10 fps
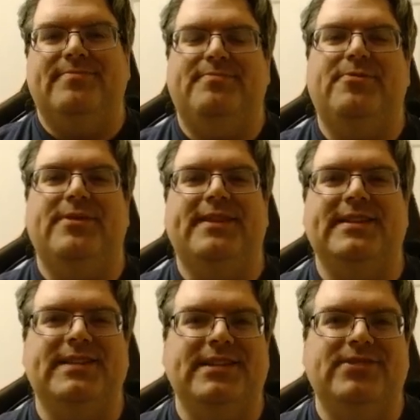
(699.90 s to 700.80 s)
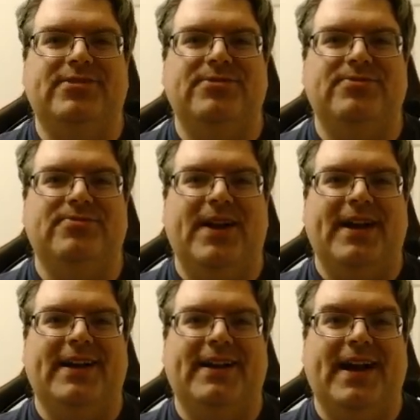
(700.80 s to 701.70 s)
put this into
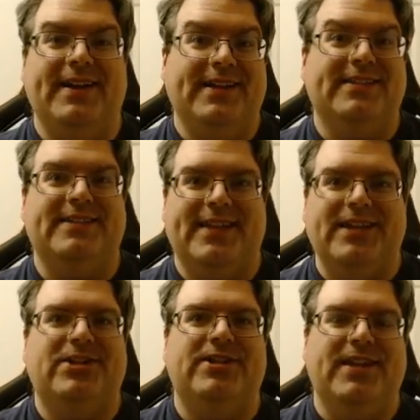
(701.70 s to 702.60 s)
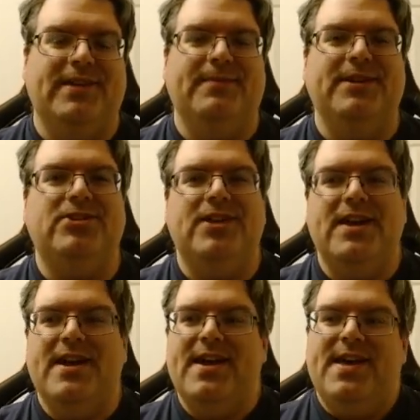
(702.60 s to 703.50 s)
an installation image,
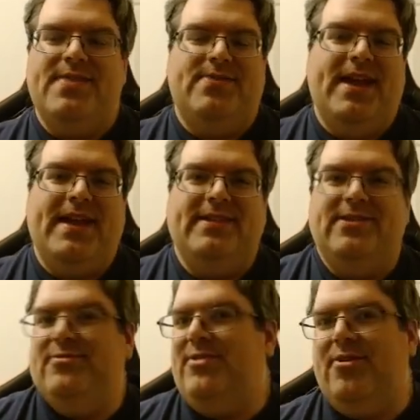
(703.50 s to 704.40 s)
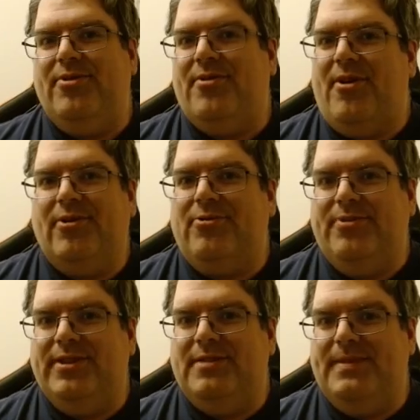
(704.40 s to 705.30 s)
then there aren't
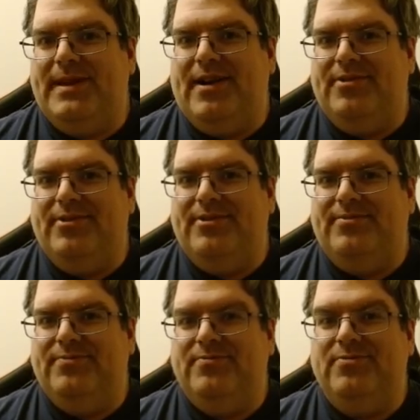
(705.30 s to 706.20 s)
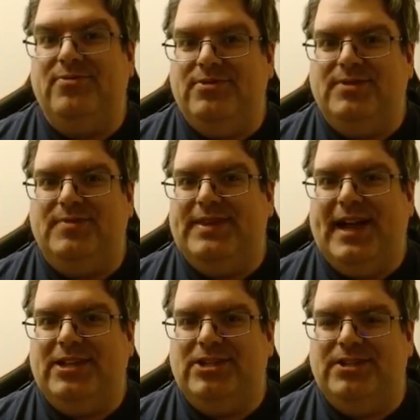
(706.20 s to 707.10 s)
going to be other rules with
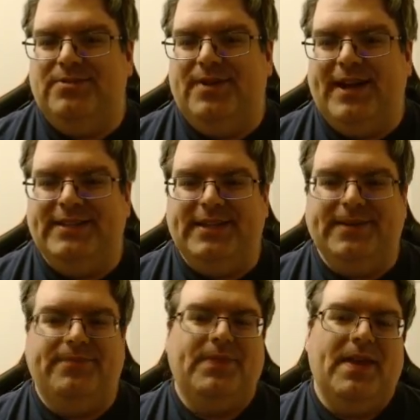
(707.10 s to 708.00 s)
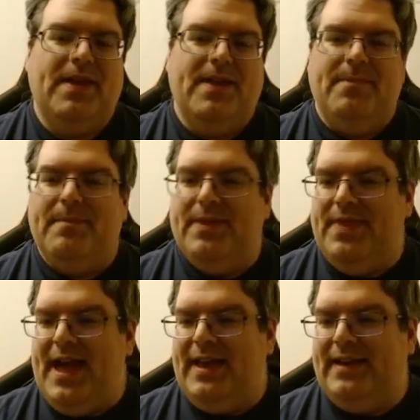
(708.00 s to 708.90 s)
that GUID. But
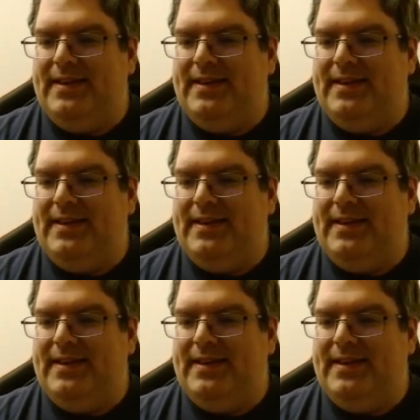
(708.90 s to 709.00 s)
that